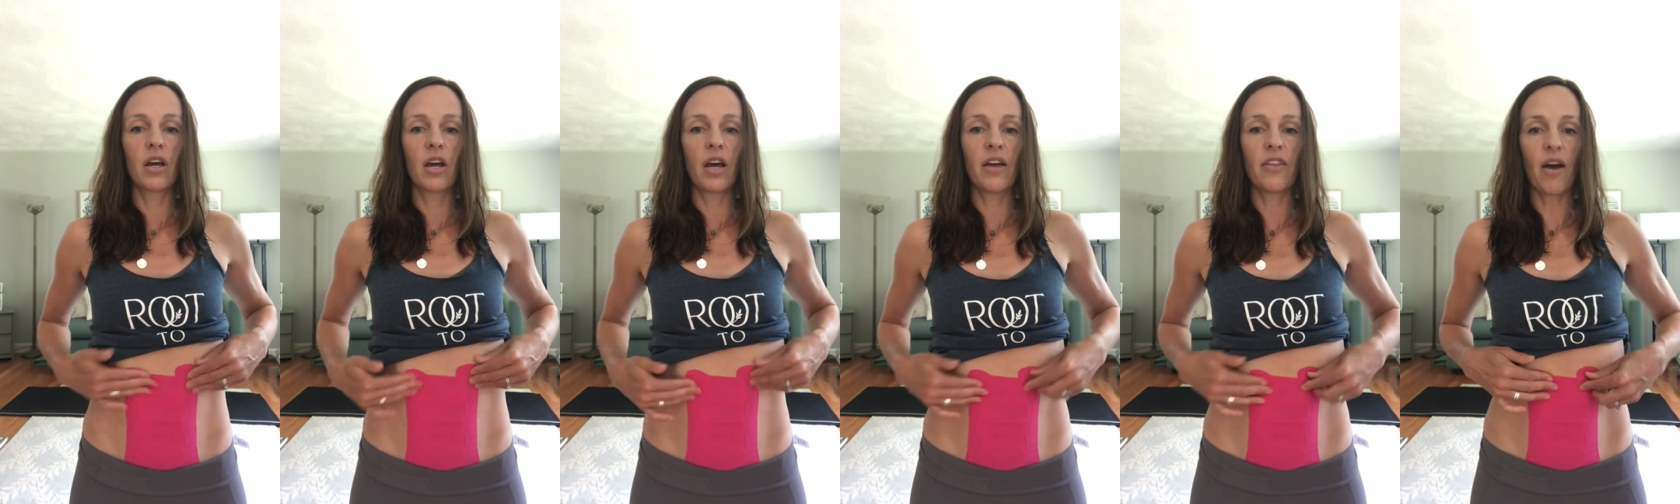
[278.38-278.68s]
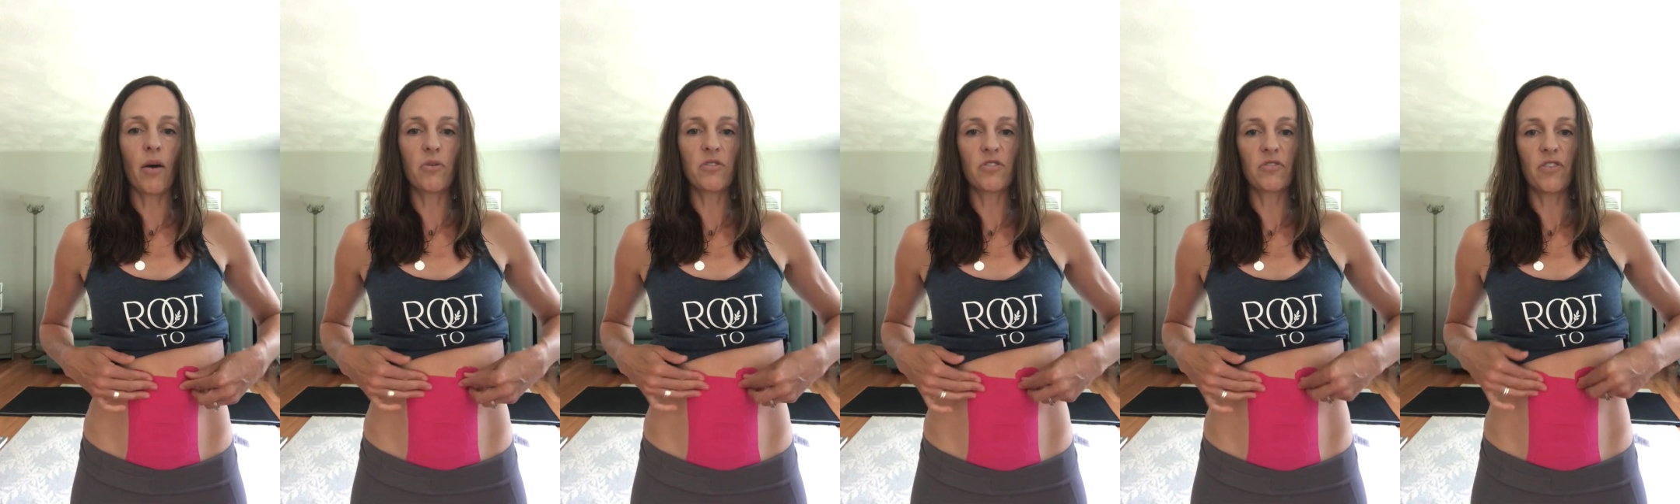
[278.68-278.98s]
And
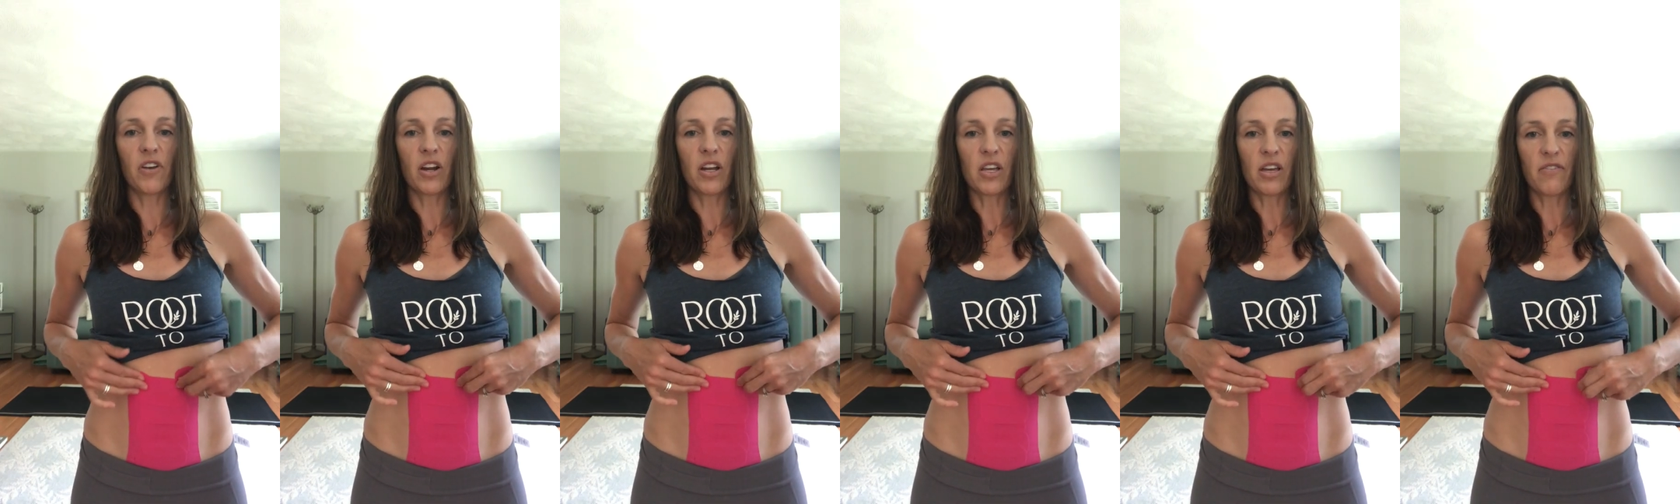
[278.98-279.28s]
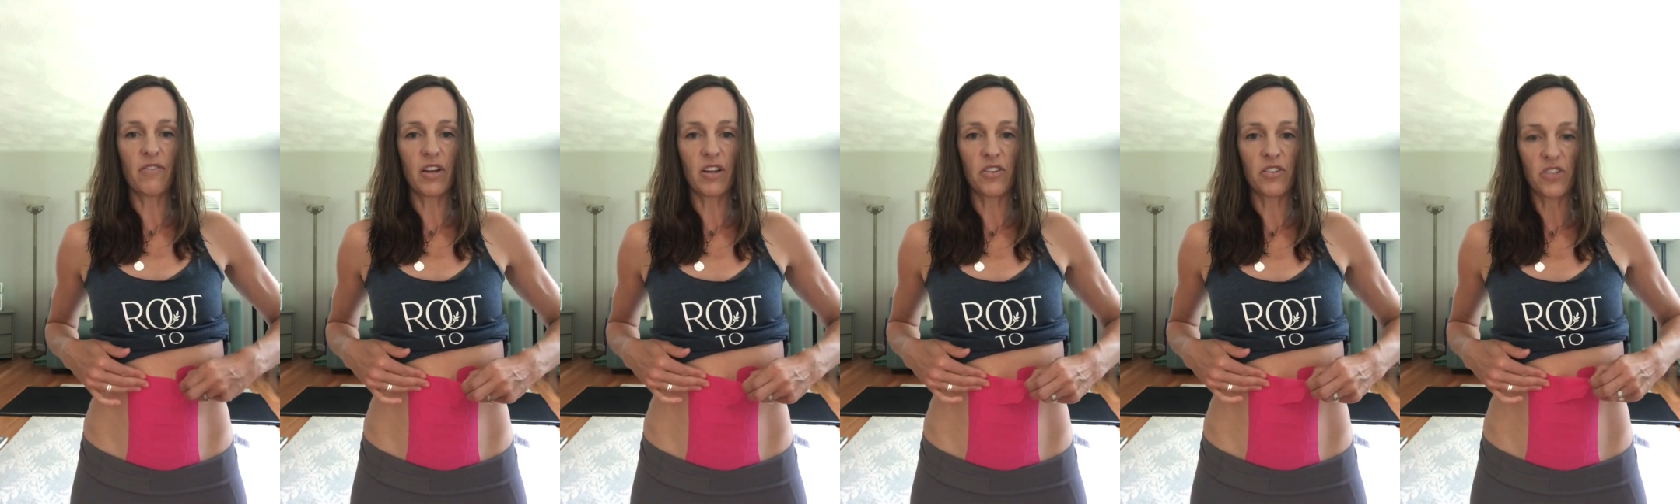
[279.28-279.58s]
that wasn't very
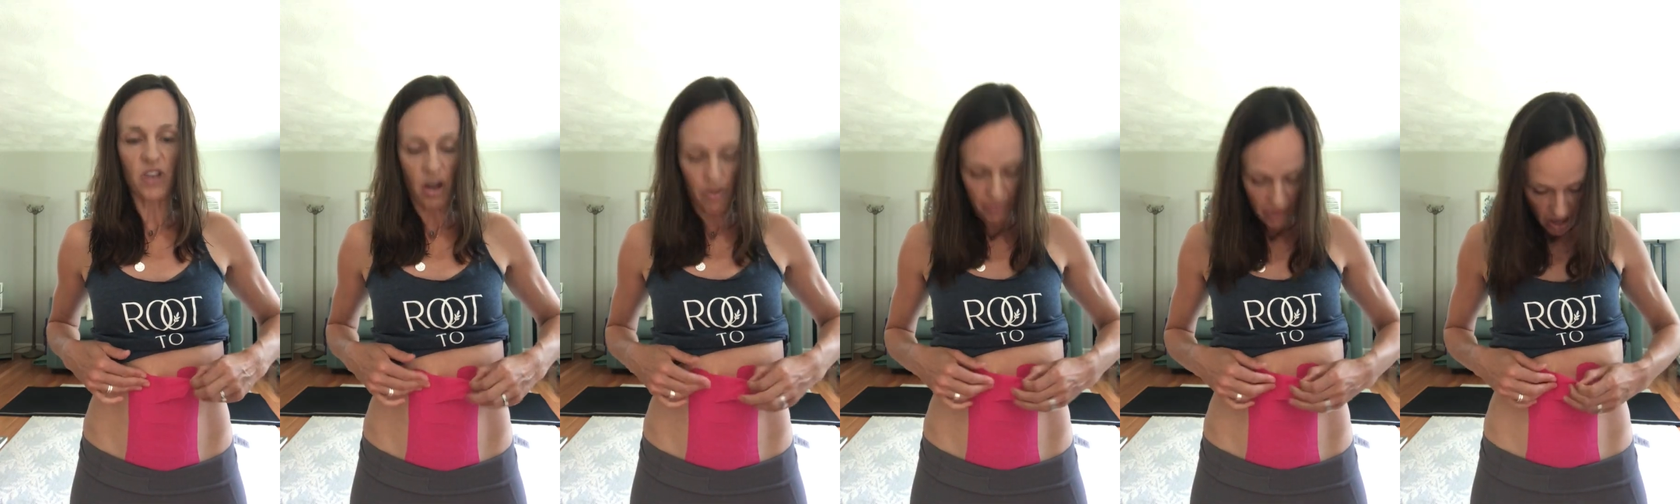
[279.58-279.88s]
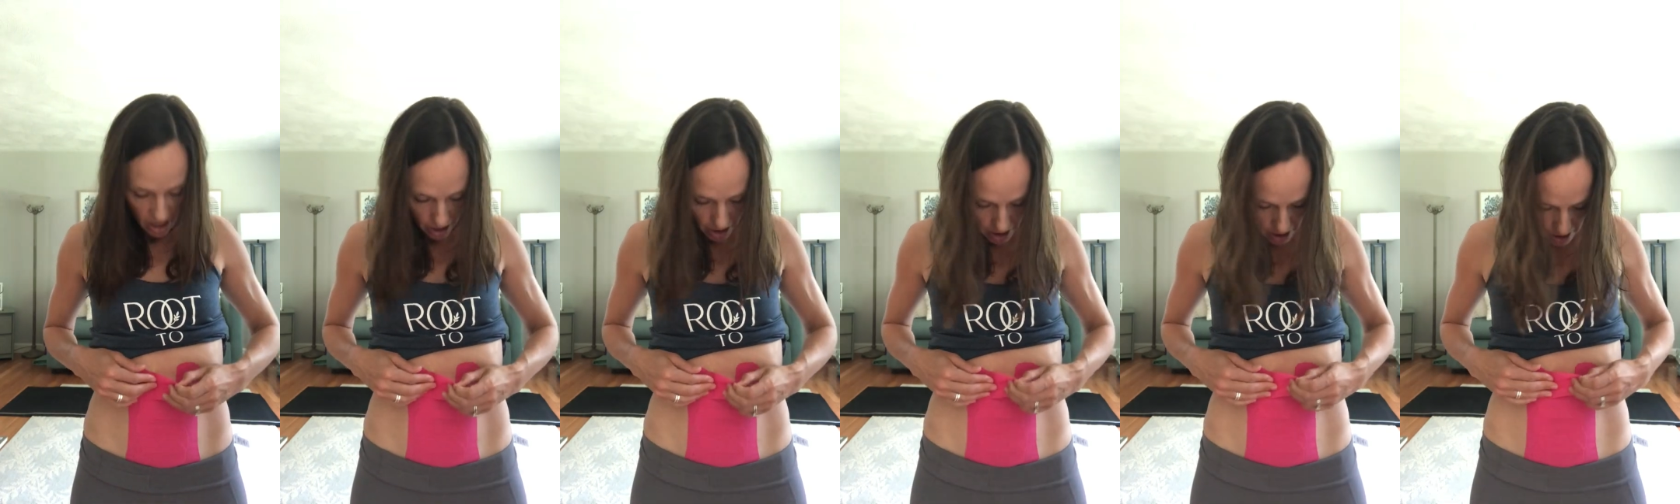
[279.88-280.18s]
even at the top
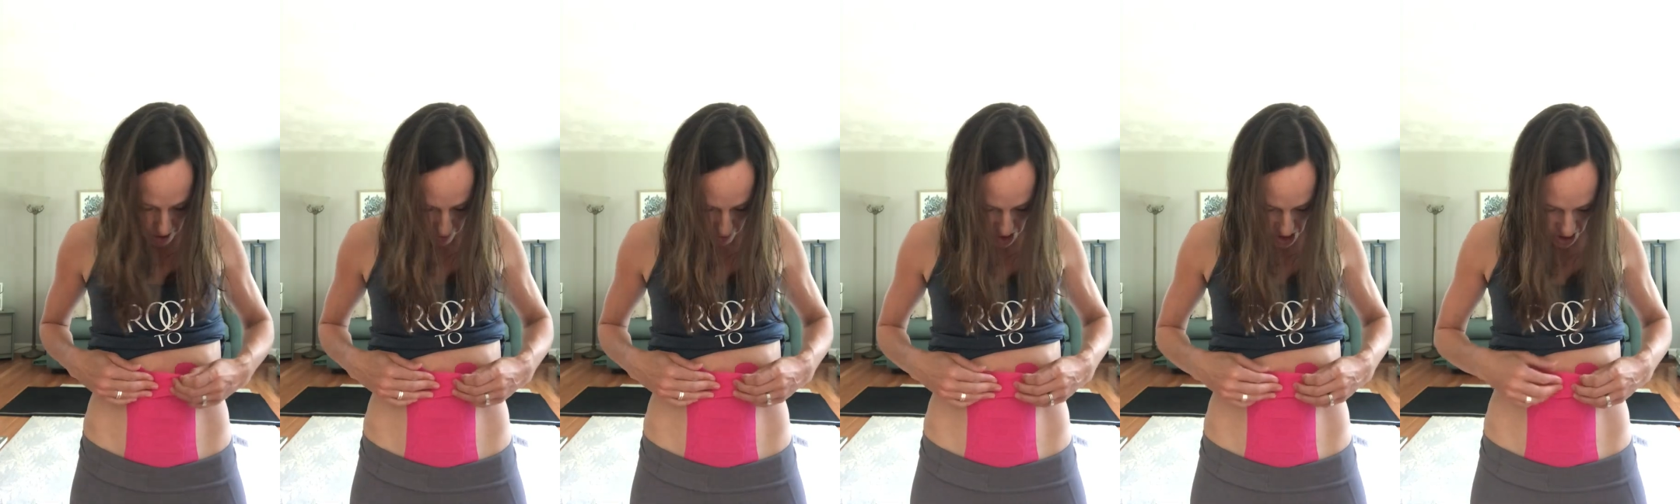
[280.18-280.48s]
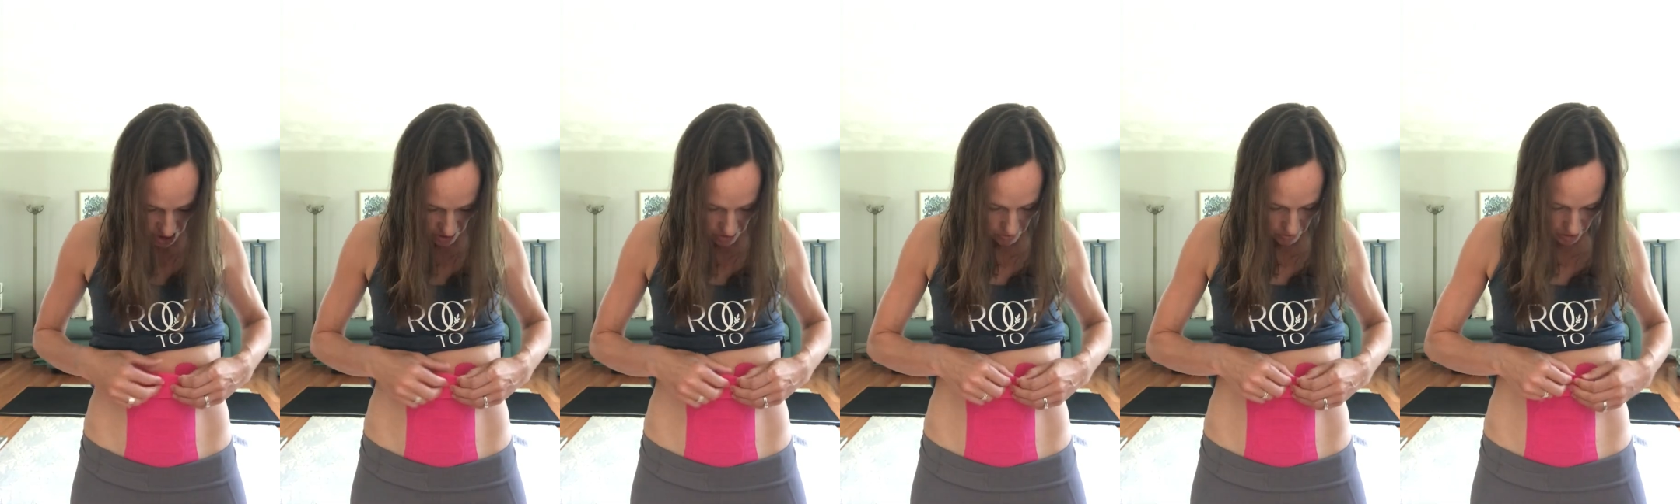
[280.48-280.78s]
there, which
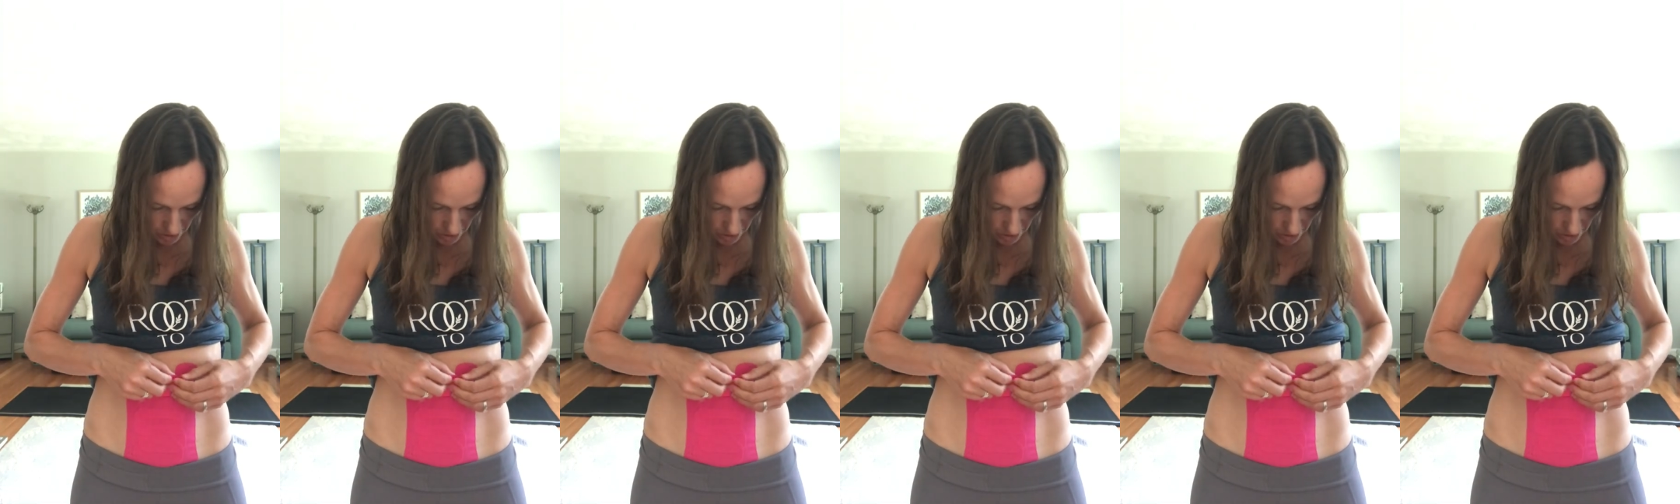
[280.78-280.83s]
doesn't